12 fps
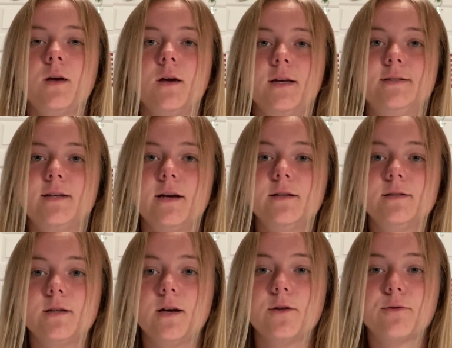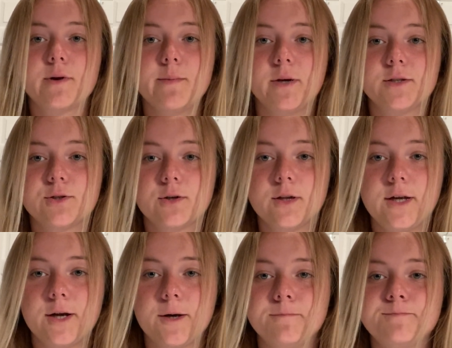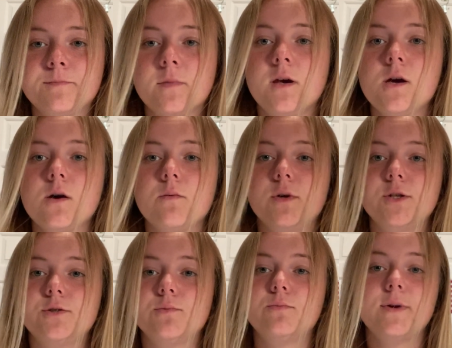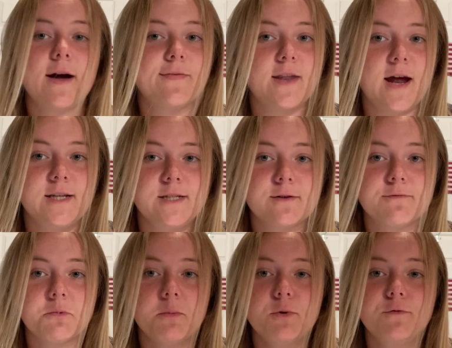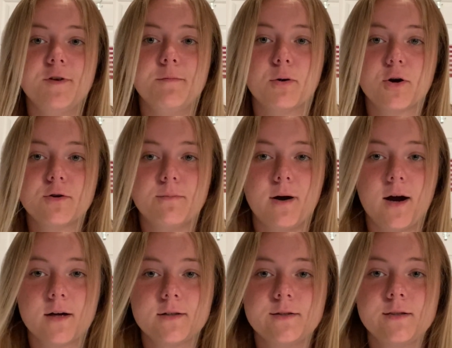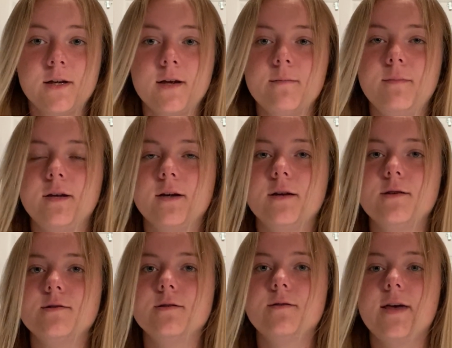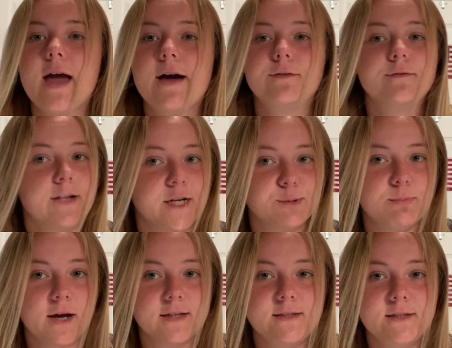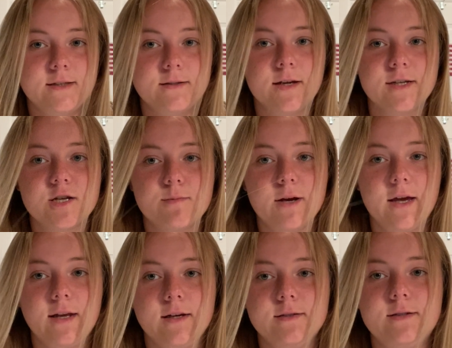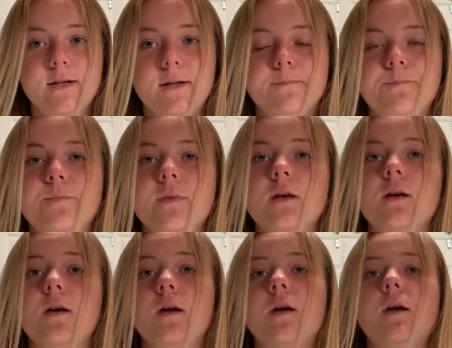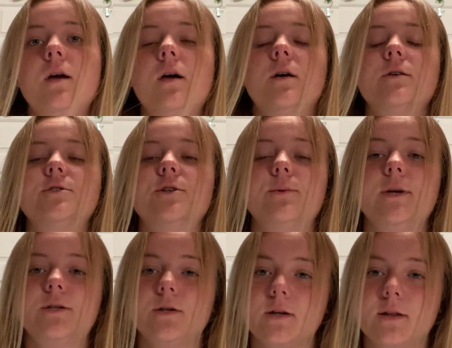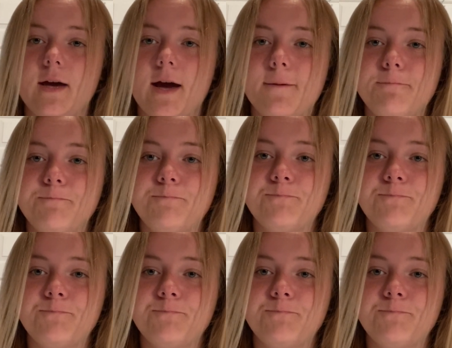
it says 3 months earlier, which we got that idea from the movie Bird Box, because they have a flashback scene as their beginning scene. So we took that,